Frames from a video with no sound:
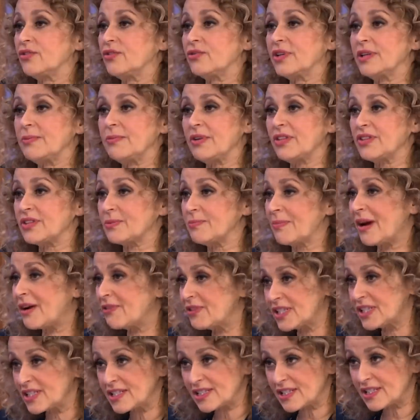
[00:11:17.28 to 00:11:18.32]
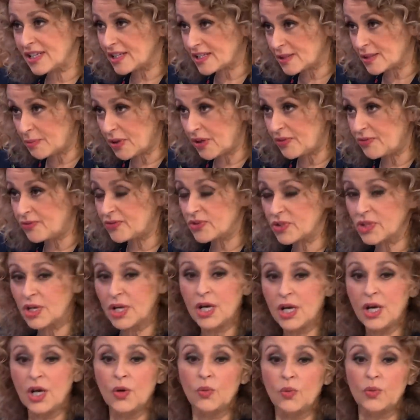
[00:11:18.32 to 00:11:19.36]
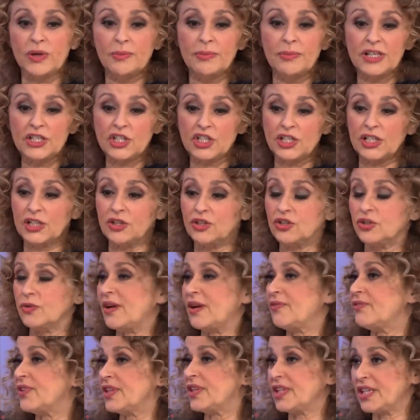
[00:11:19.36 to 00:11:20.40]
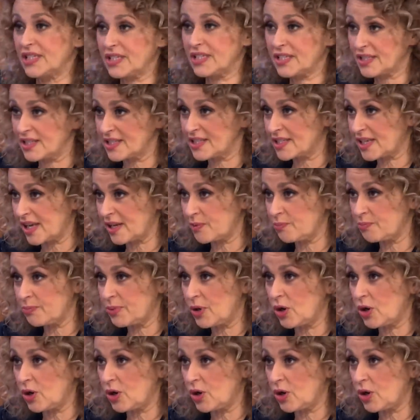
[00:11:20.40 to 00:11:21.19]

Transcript: in 3 months, married in 6 months. We immediately threw everything into the same